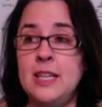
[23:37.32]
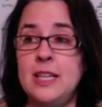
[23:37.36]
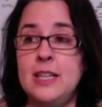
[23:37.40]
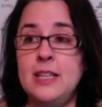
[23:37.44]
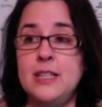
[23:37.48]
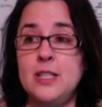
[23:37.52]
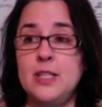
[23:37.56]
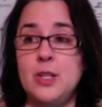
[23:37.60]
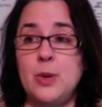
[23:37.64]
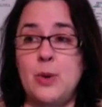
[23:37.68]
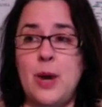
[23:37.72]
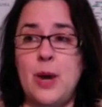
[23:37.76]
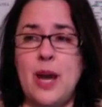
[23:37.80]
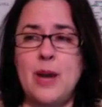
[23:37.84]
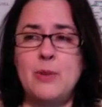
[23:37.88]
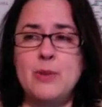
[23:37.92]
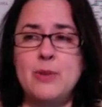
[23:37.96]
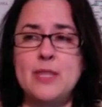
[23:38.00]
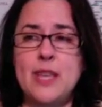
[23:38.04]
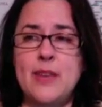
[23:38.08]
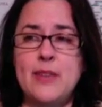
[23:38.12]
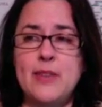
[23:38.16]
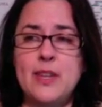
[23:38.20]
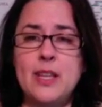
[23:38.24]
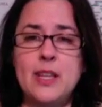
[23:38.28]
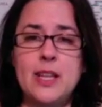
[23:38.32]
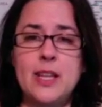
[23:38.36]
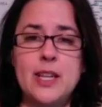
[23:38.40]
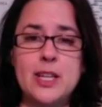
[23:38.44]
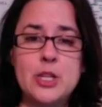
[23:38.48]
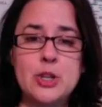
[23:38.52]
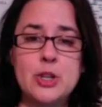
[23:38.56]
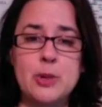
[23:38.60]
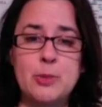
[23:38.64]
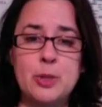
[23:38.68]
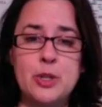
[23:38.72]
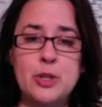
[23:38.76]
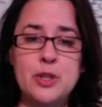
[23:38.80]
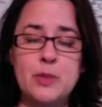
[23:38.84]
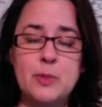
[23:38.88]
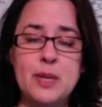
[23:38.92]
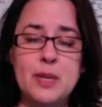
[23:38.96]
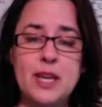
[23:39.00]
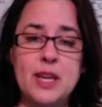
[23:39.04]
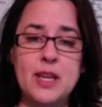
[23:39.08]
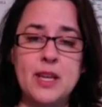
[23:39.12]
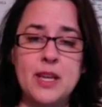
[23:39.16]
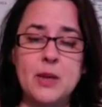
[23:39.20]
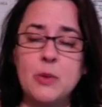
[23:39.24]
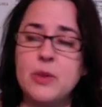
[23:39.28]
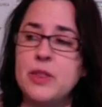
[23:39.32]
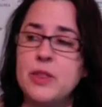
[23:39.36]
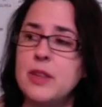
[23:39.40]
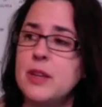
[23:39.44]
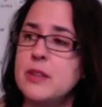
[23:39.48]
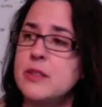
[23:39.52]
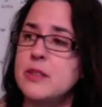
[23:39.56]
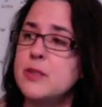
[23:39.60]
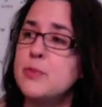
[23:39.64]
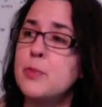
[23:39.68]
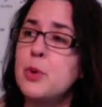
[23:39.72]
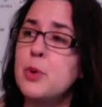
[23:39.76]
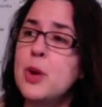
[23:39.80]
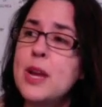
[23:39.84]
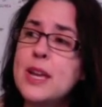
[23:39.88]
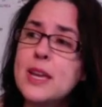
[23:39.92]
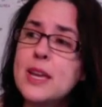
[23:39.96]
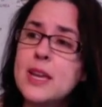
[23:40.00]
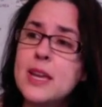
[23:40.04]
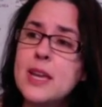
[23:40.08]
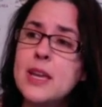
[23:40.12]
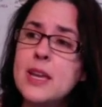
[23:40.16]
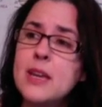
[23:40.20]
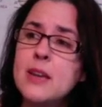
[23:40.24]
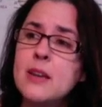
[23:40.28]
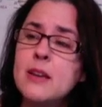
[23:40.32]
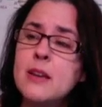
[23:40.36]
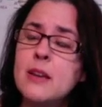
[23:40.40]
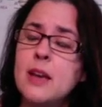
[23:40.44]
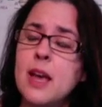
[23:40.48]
So I was having a lot of trouble in the beginning with things breaking,